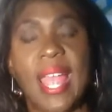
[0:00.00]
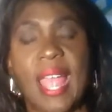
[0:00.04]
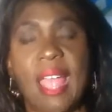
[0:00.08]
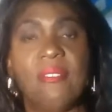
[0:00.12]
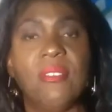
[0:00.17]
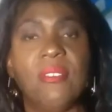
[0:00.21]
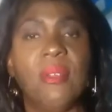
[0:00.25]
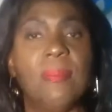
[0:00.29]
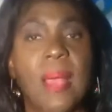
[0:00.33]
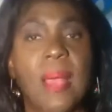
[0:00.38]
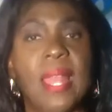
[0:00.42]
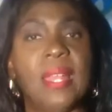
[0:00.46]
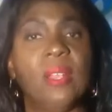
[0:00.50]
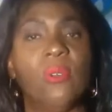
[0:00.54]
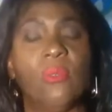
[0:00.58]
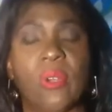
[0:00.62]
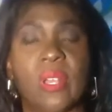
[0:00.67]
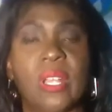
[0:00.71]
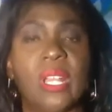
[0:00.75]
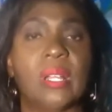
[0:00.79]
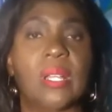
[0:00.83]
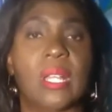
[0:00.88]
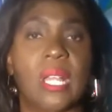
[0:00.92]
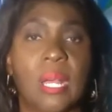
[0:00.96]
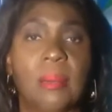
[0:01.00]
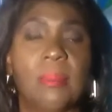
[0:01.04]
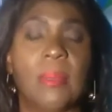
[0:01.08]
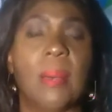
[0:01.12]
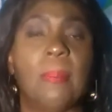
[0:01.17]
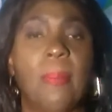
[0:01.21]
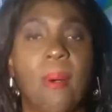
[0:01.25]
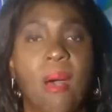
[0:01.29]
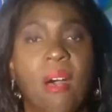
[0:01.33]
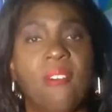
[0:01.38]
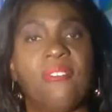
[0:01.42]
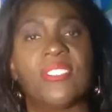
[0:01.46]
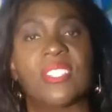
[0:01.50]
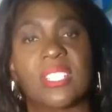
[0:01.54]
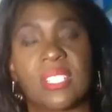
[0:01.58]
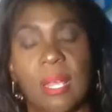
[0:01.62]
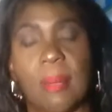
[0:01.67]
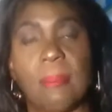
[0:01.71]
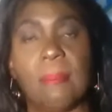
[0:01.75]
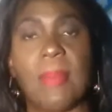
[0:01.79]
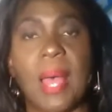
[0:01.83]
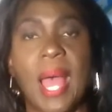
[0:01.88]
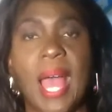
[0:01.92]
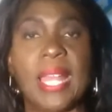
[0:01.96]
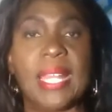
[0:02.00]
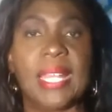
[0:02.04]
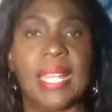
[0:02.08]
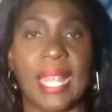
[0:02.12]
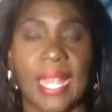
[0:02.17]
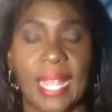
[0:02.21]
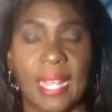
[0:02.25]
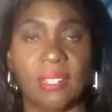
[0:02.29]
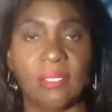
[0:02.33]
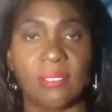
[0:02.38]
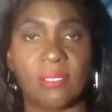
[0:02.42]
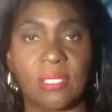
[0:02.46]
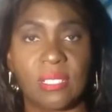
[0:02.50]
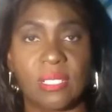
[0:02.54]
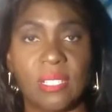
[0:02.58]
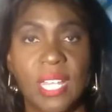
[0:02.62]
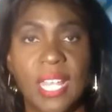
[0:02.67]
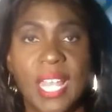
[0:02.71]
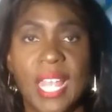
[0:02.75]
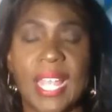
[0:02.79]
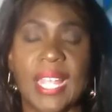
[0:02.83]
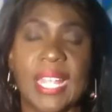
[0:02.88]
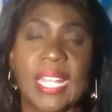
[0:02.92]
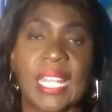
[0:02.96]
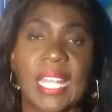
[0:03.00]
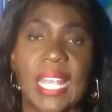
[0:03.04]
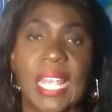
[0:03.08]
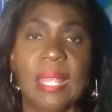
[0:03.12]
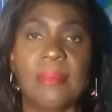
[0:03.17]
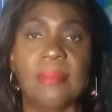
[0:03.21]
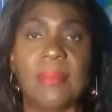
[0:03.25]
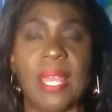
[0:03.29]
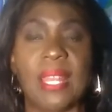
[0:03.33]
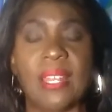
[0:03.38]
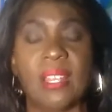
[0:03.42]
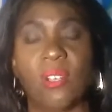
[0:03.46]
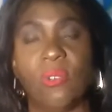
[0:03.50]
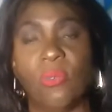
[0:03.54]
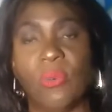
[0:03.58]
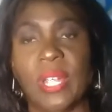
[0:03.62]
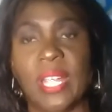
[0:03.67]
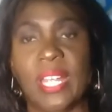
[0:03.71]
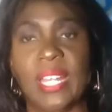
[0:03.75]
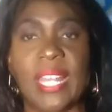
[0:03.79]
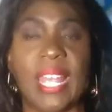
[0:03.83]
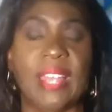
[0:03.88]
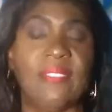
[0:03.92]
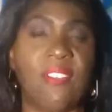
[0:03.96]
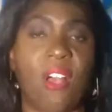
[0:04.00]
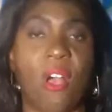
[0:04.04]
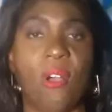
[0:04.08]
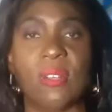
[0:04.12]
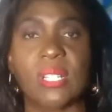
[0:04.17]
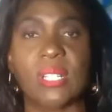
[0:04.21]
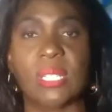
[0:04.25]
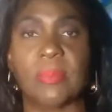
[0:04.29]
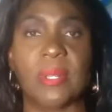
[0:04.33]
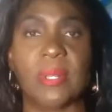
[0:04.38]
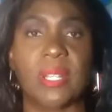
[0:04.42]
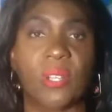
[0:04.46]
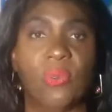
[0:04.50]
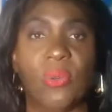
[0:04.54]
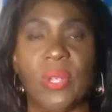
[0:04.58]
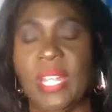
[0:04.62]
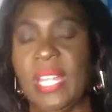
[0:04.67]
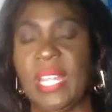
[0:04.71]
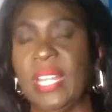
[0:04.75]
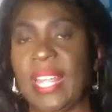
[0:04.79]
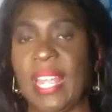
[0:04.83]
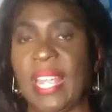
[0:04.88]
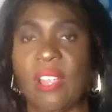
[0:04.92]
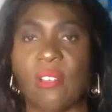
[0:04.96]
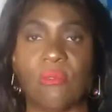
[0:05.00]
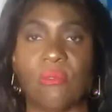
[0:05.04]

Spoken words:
Everybody want to come up off of somebody else and claim they're the queen. They've always been a queen. They're